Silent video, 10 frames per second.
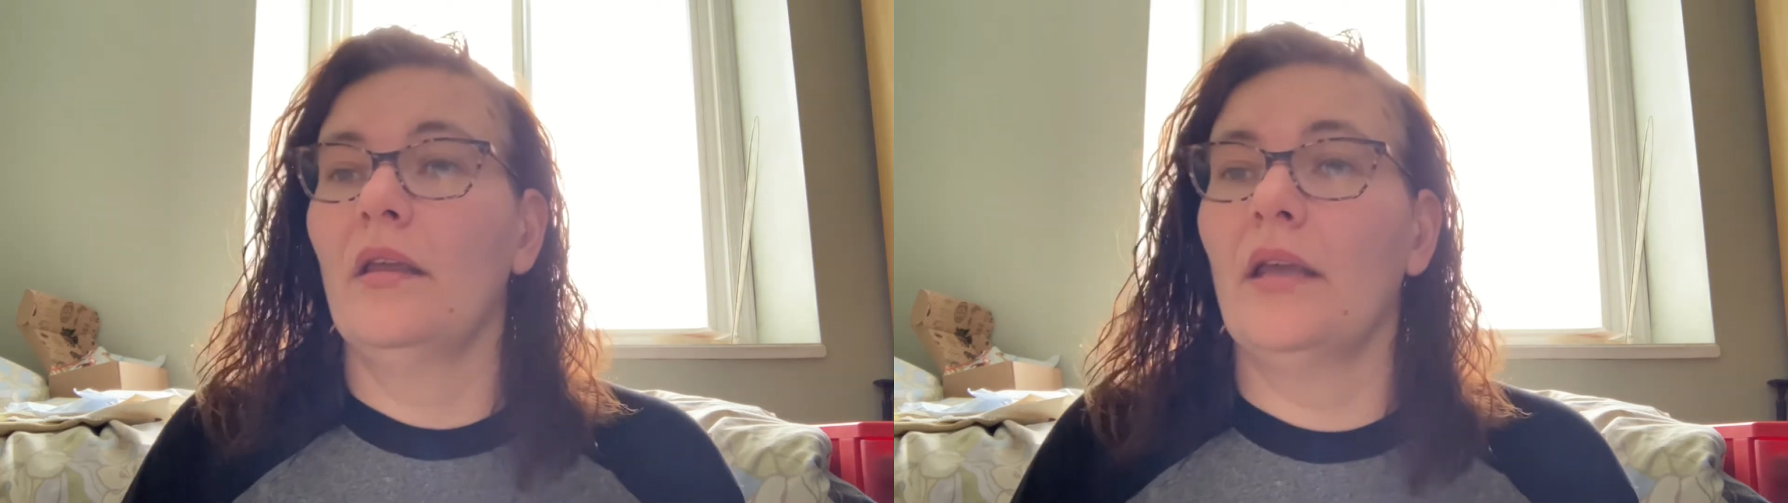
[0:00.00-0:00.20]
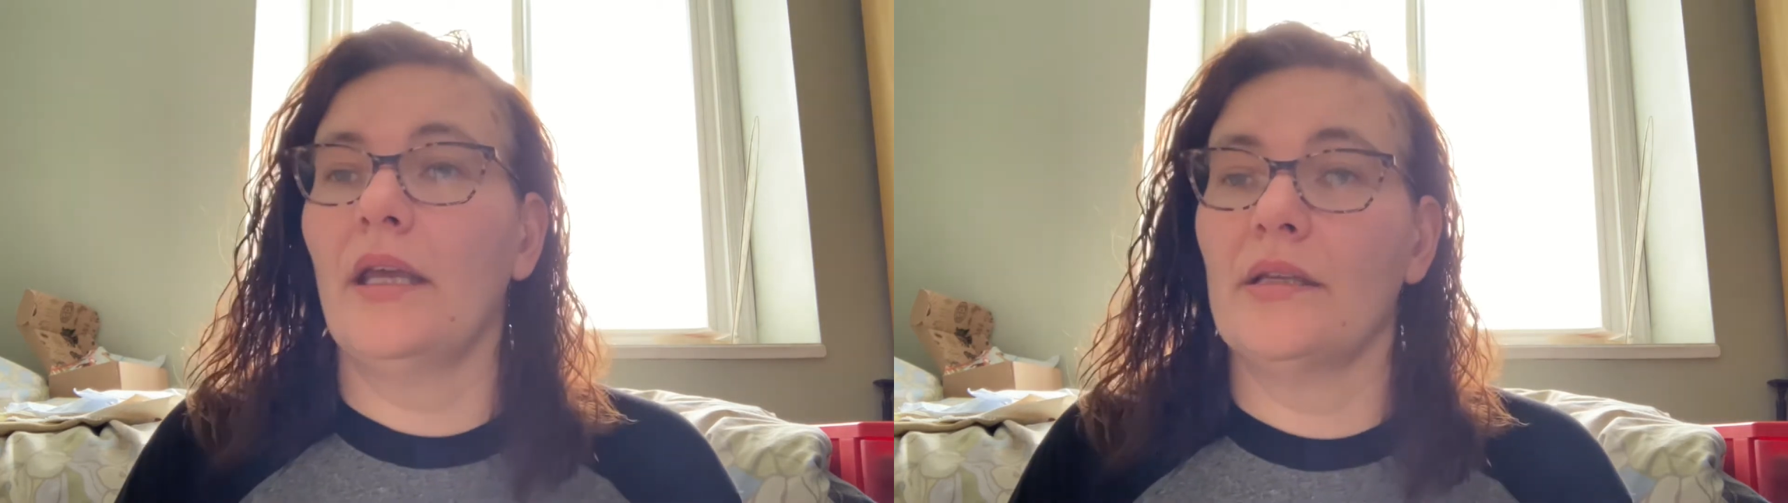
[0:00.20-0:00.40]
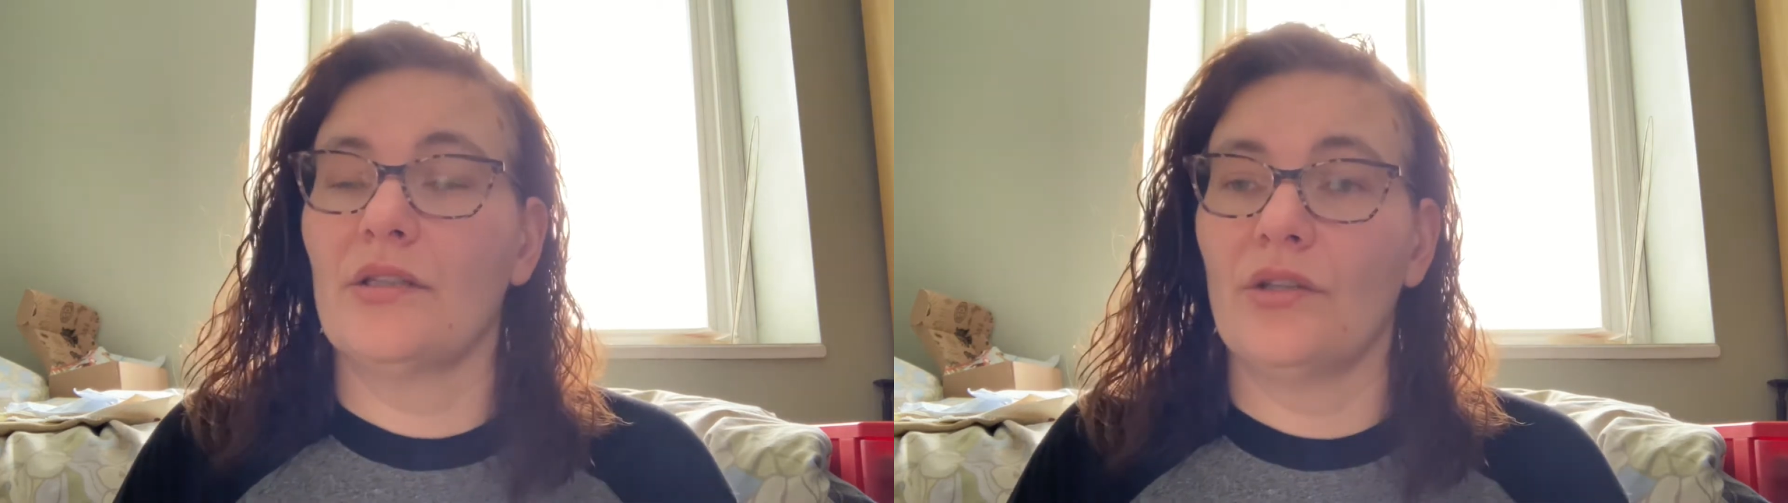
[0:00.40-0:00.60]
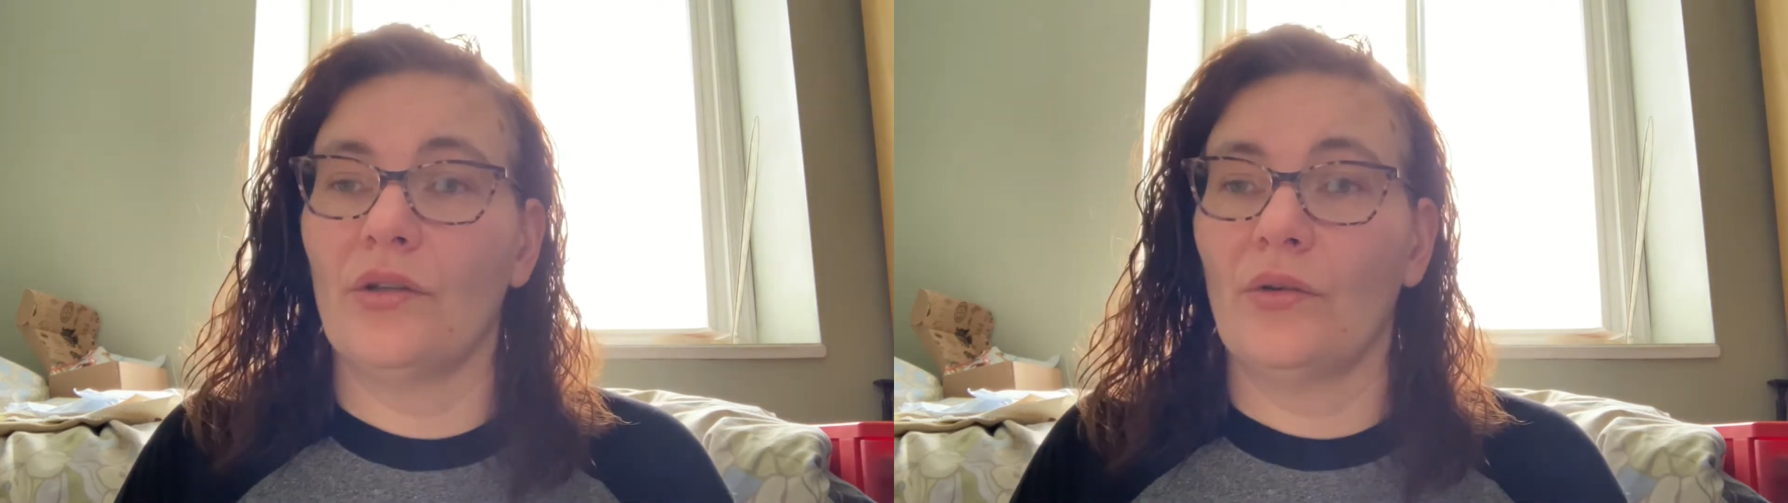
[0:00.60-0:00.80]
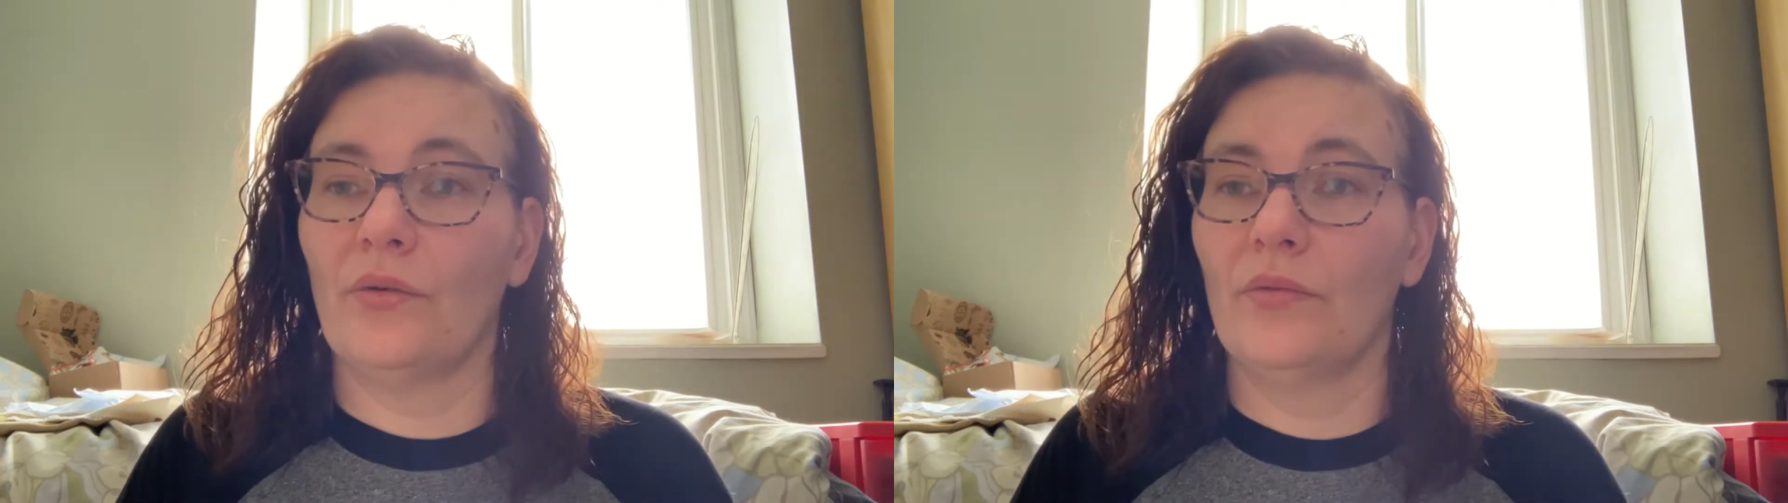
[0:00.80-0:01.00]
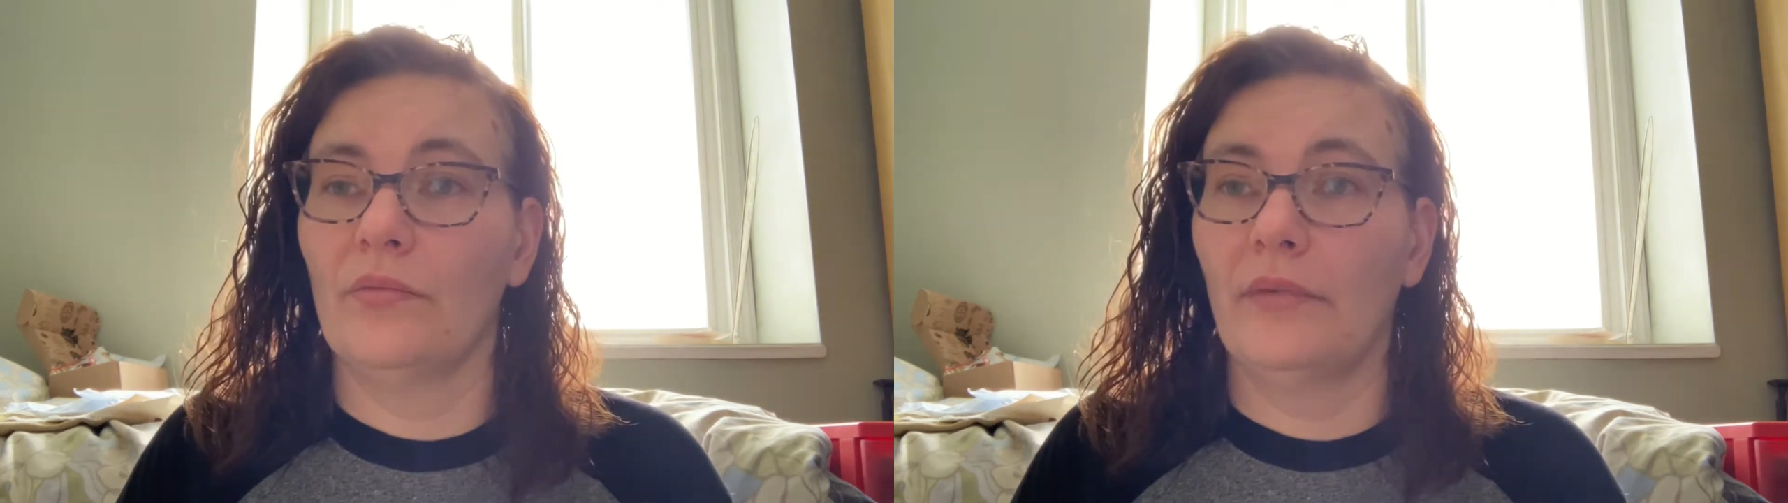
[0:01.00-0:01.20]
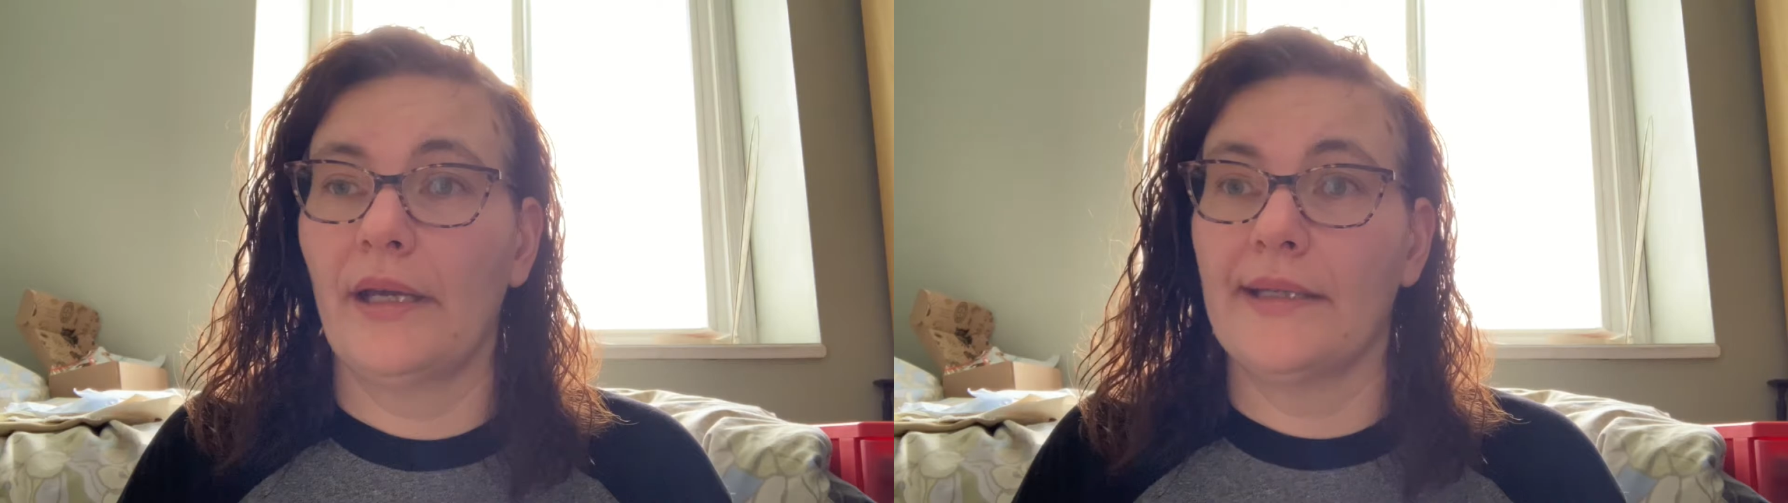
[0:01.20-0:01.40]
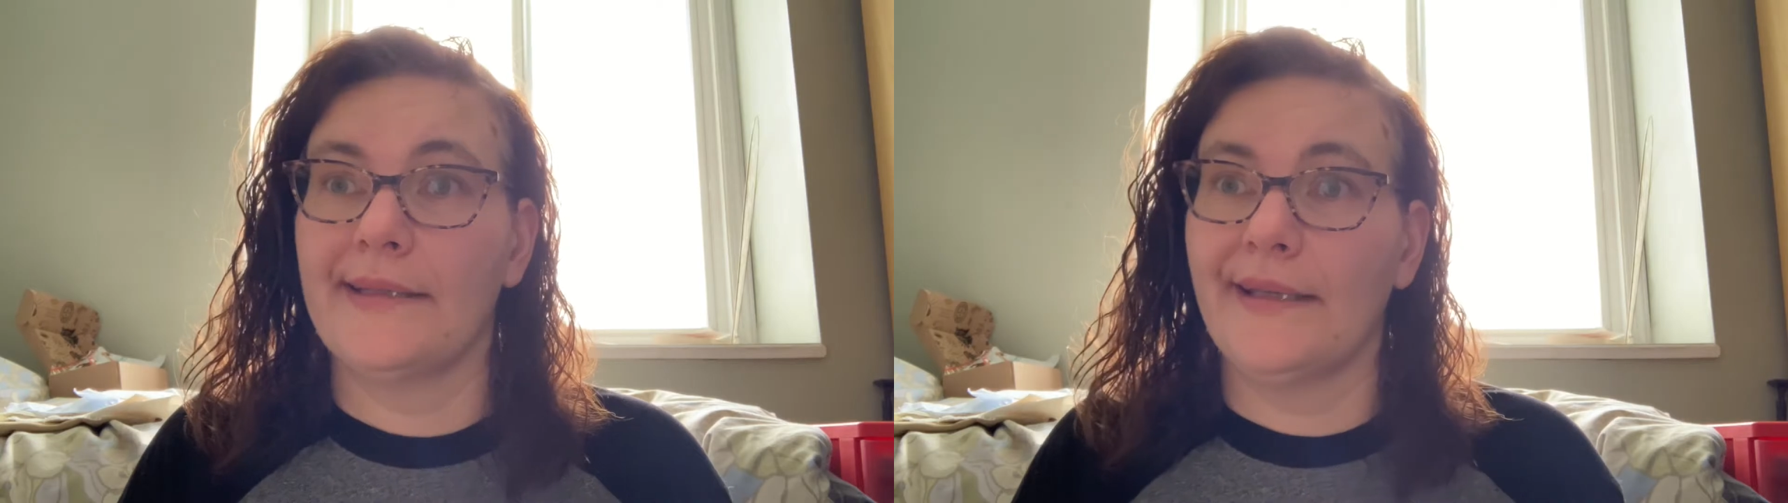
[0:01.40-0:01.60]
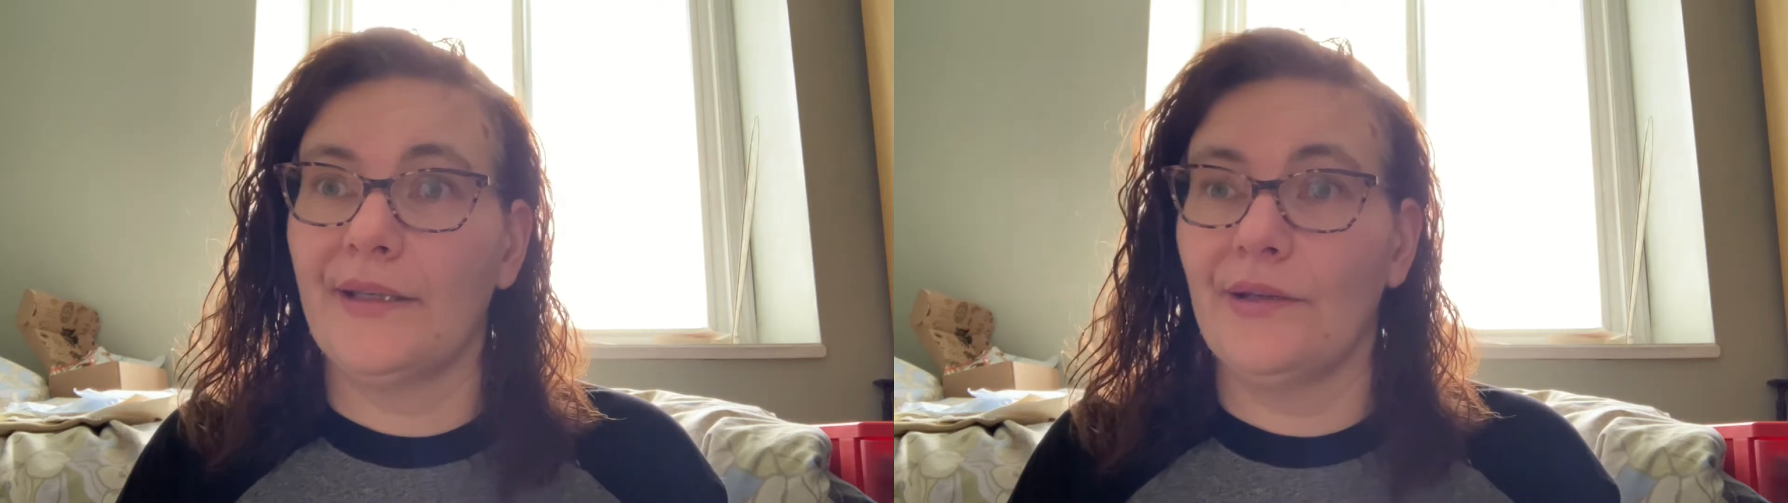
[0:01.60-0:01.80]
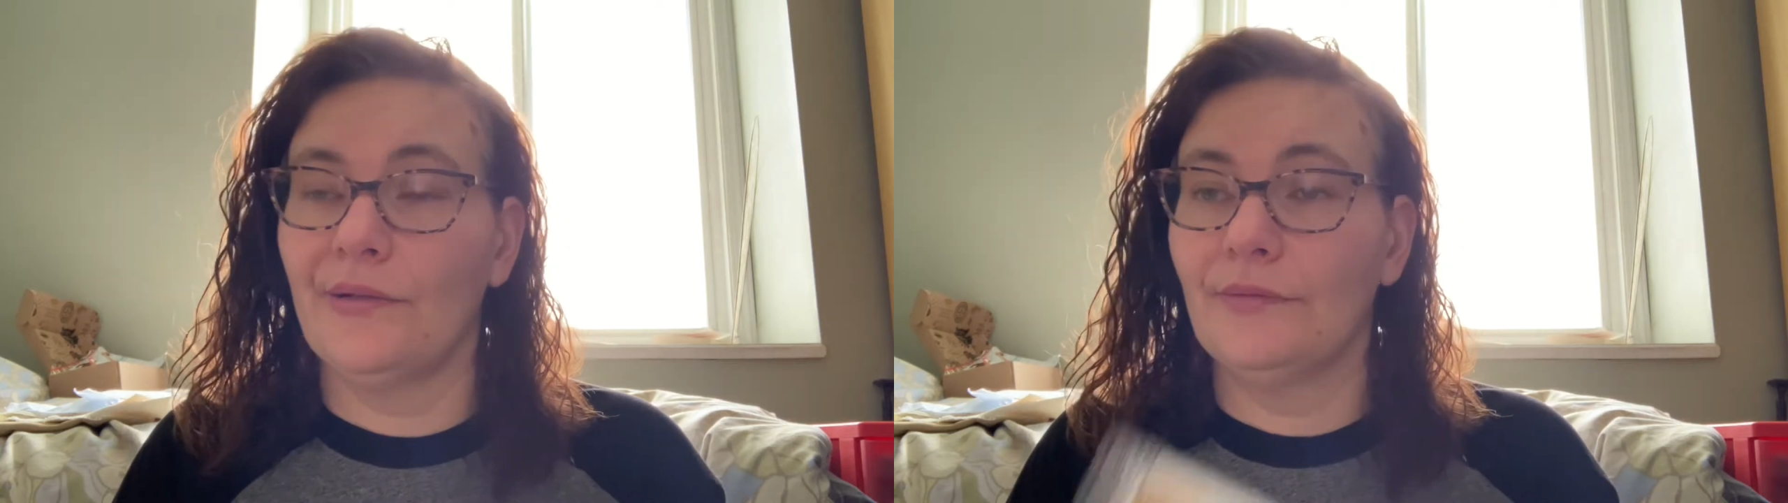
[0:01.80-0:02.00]
it to
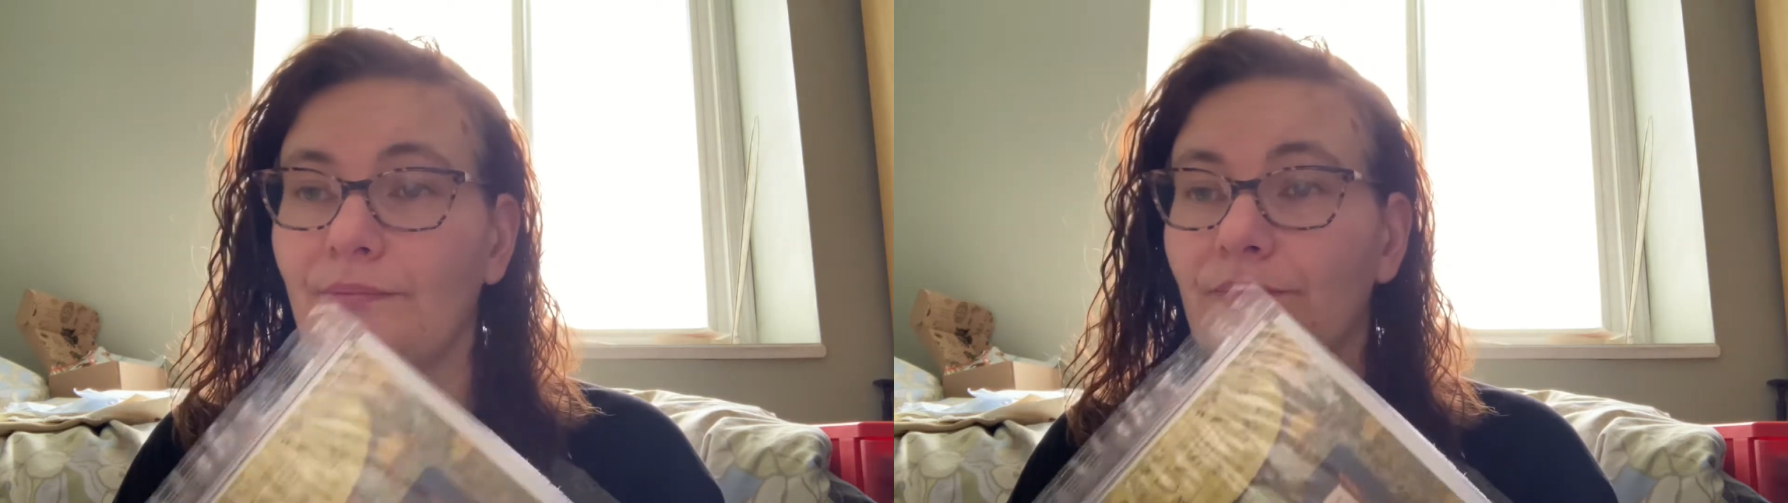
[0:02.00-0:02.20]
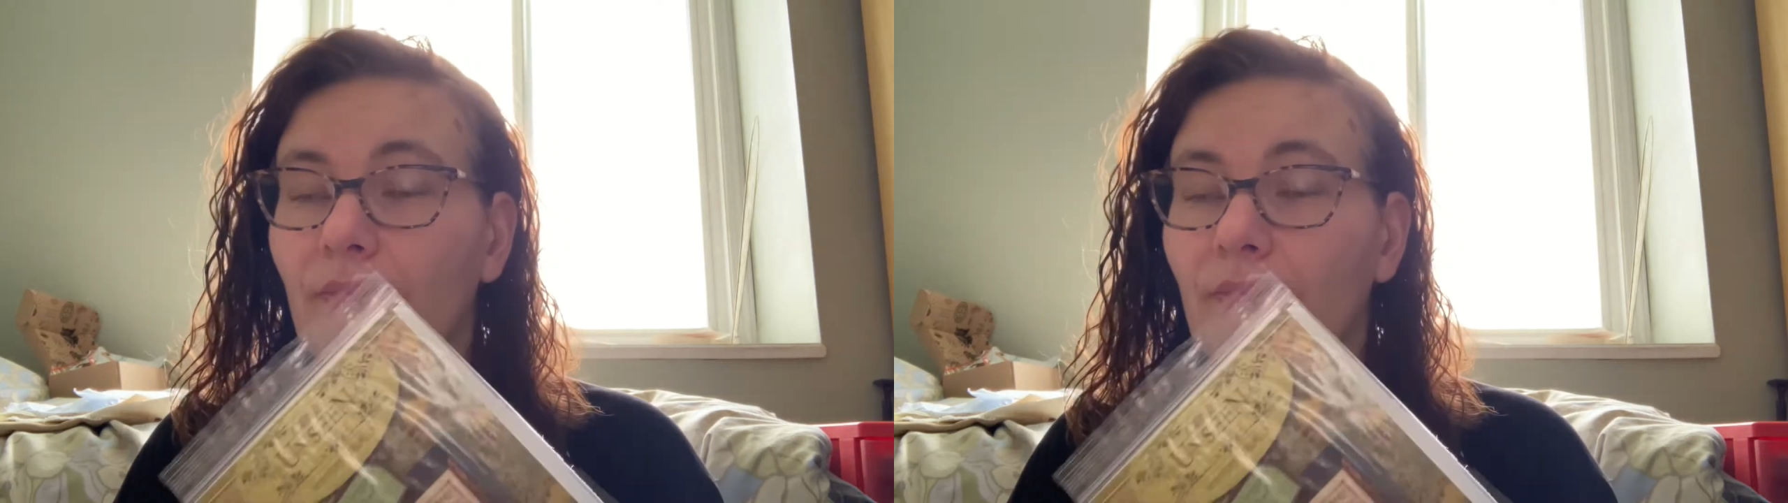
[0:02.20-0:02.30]
continue.